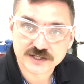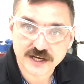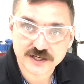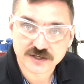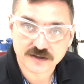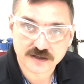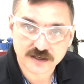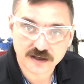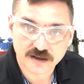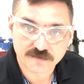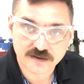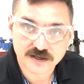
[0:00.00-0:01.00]
section
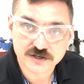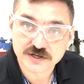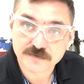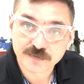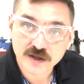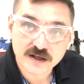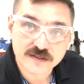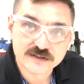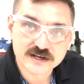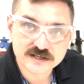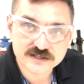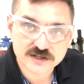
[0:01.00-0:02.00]
of the engine.
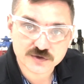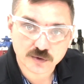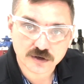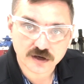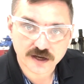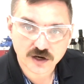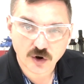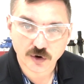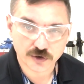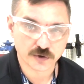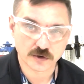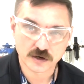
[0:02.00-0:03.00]
This is where, like, all
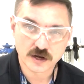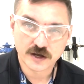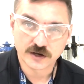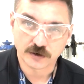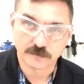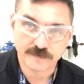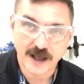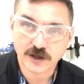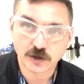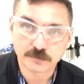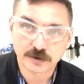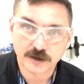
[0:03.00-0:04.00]
your
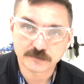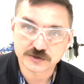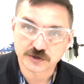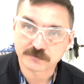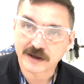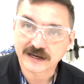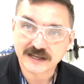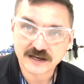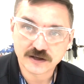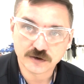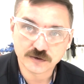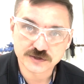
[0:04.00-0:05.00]
vacuum pumps, your
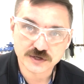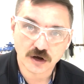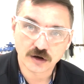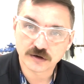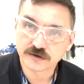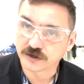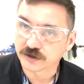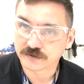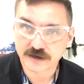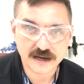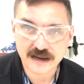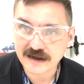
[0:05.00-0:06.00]
magnetos,
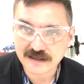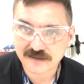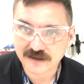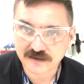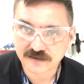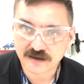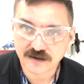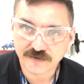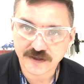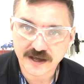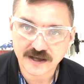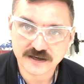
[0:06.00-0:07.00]
anything
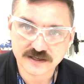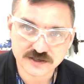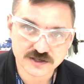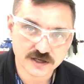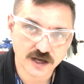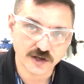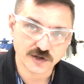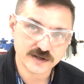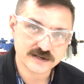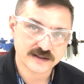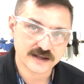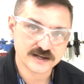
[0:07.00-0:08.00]
that is
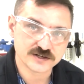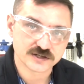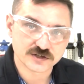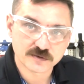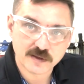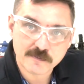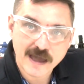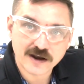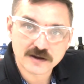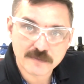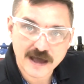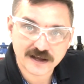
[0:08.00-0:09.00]
unique to that engine is going to be
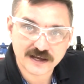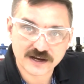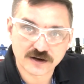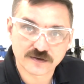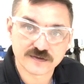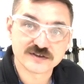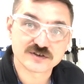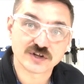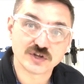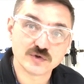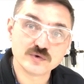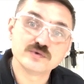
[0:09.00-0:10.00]
mounted back here. That's going
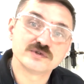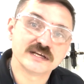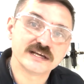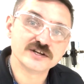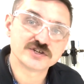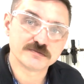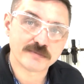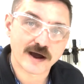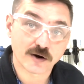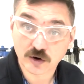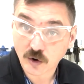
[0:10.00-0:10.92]
to use the engine power,